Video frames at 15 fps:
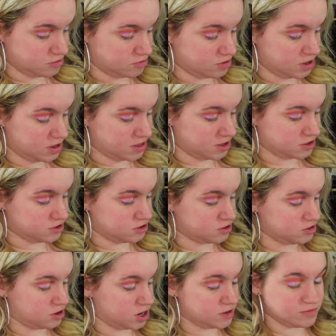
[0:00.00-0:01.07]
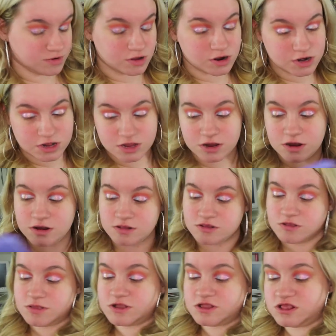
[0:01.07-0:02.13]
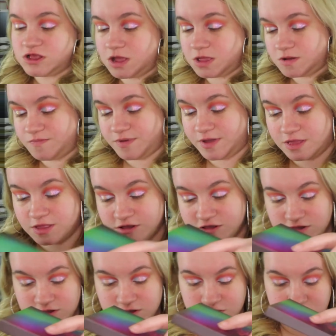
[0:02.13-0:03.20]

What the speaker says: Okay, that's not even on here, so that's the other palette.